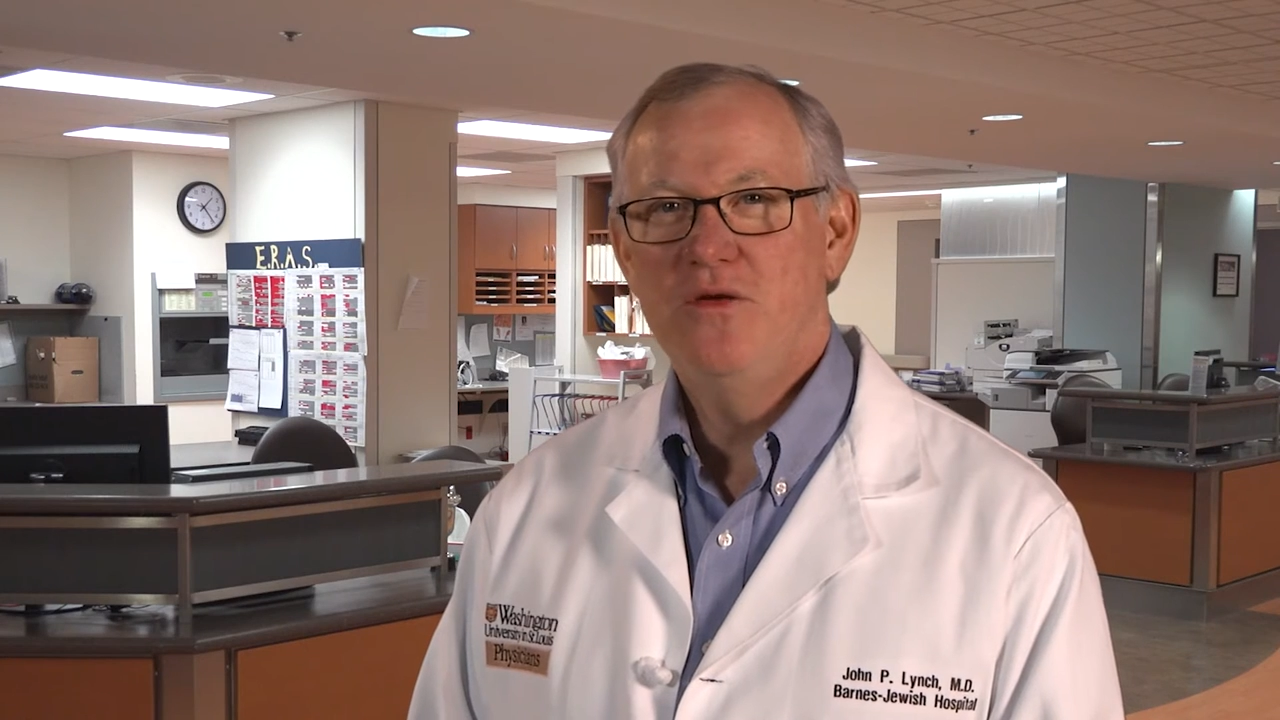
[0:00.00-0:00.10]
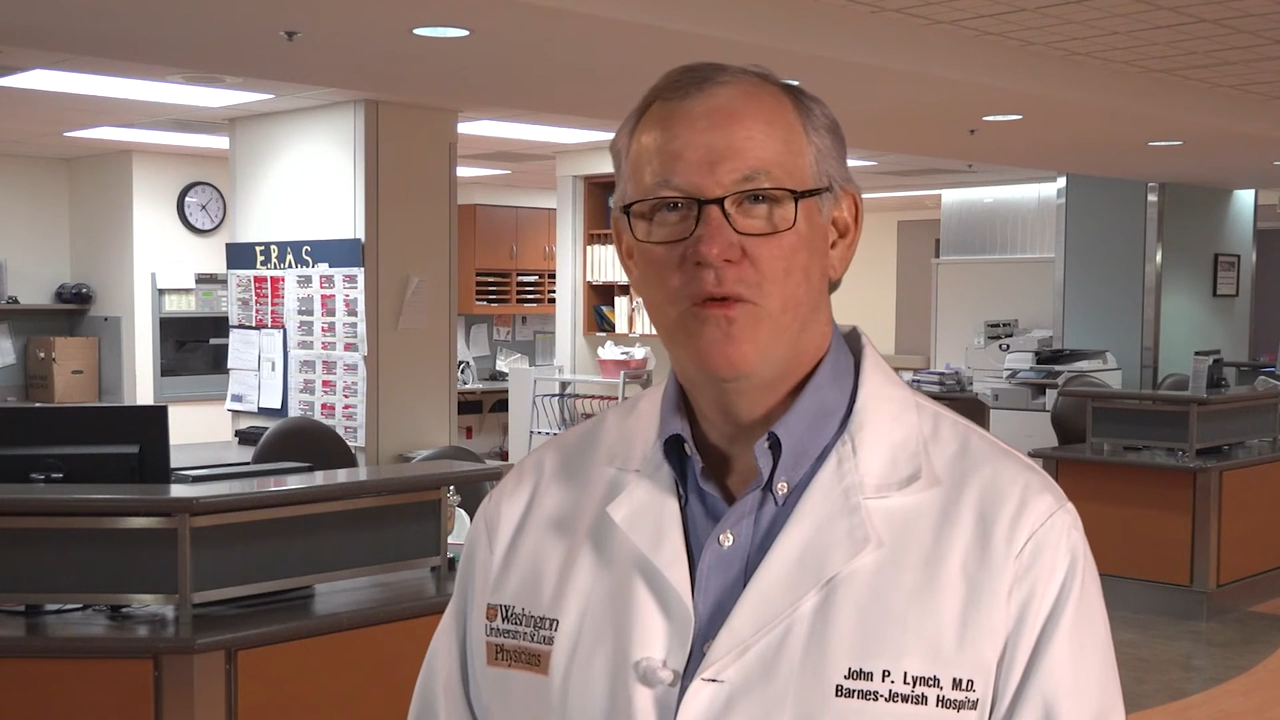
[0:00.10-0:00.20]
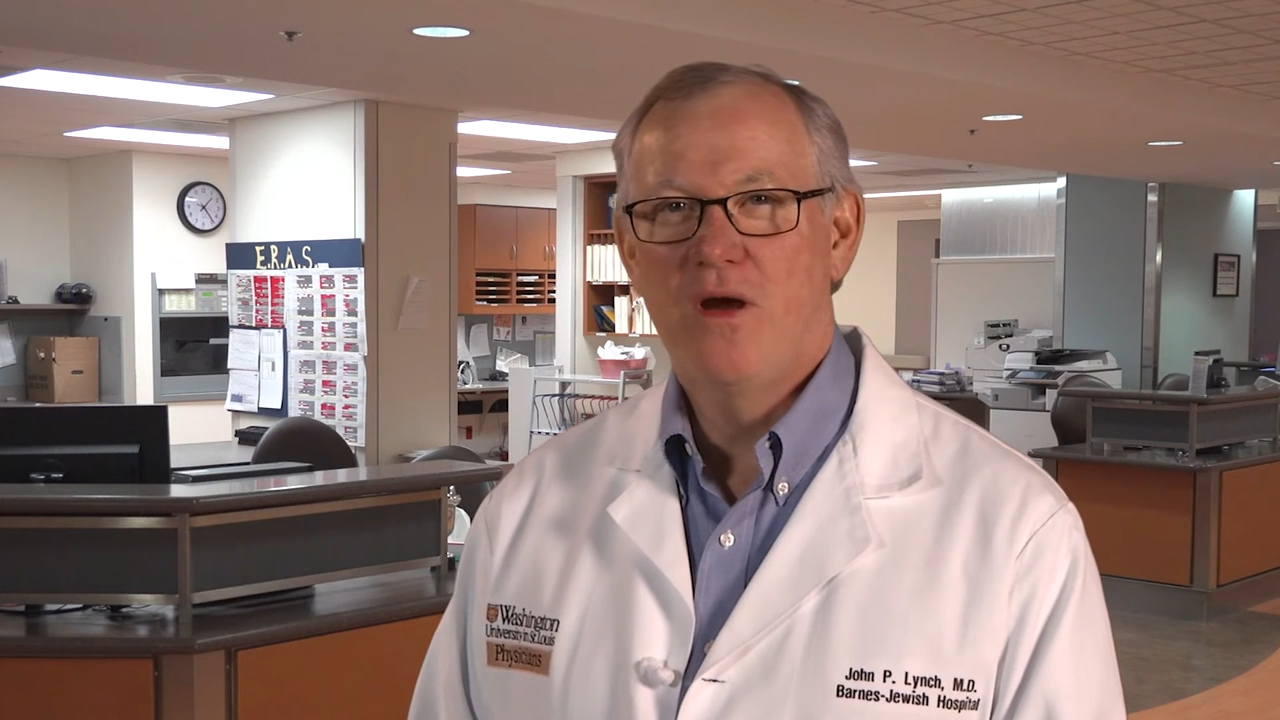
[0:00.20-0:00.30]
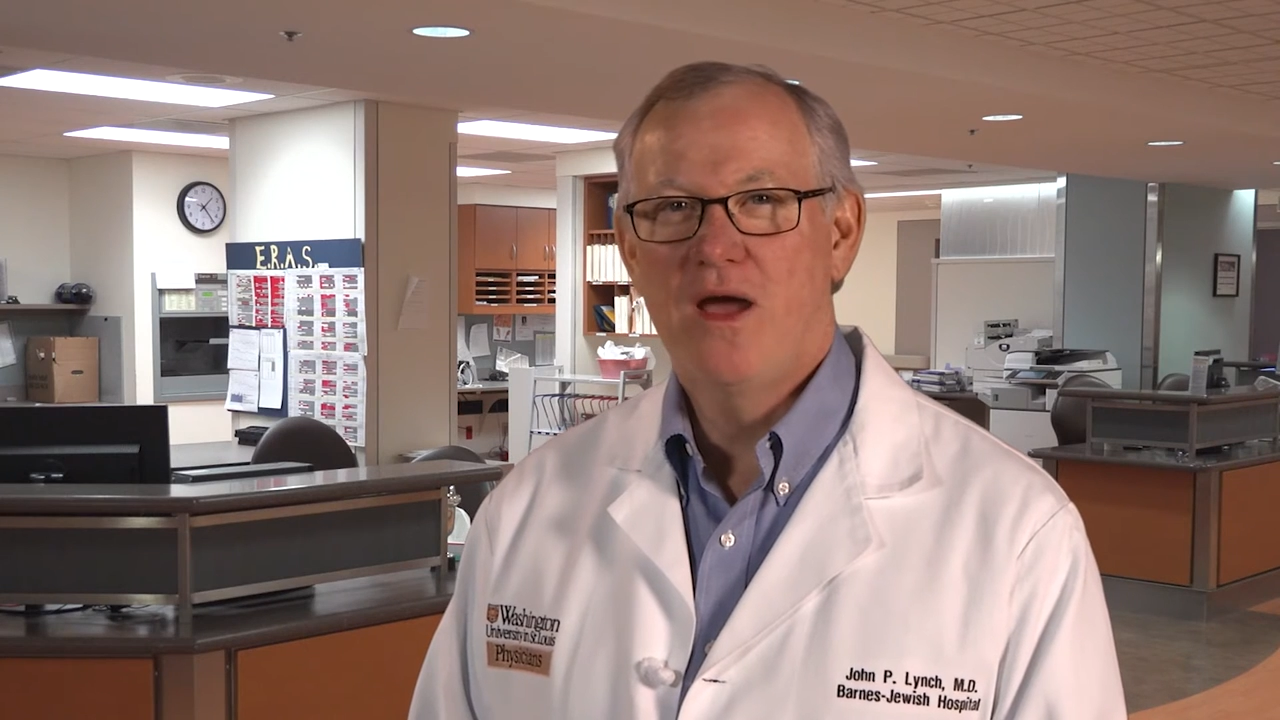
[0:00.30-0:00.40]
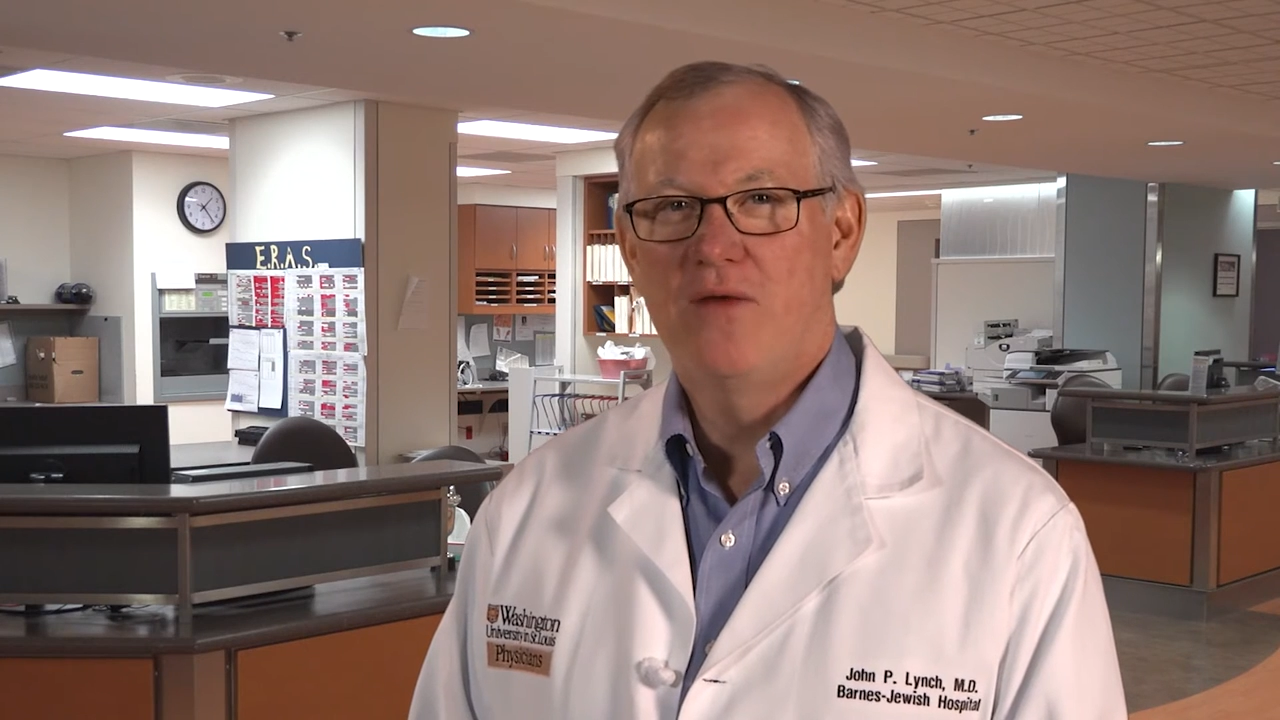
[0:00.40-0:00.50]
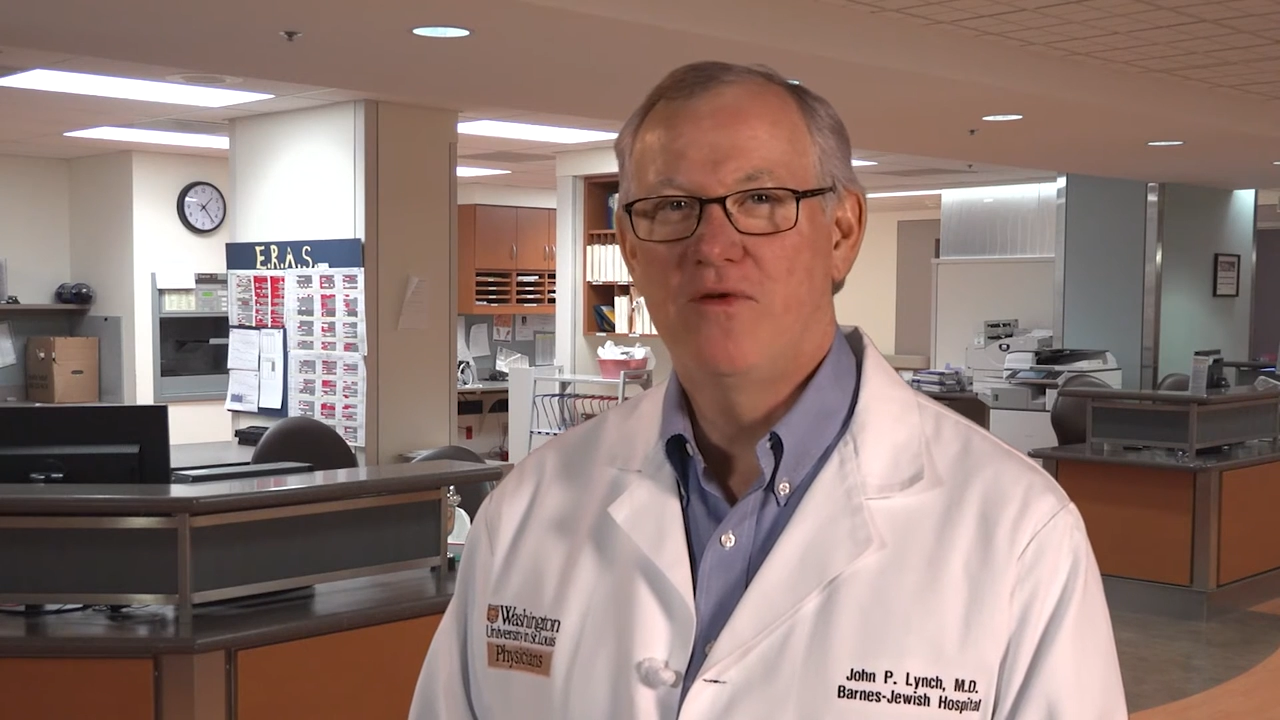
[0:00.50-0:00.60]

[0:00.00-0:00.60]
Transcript: to work on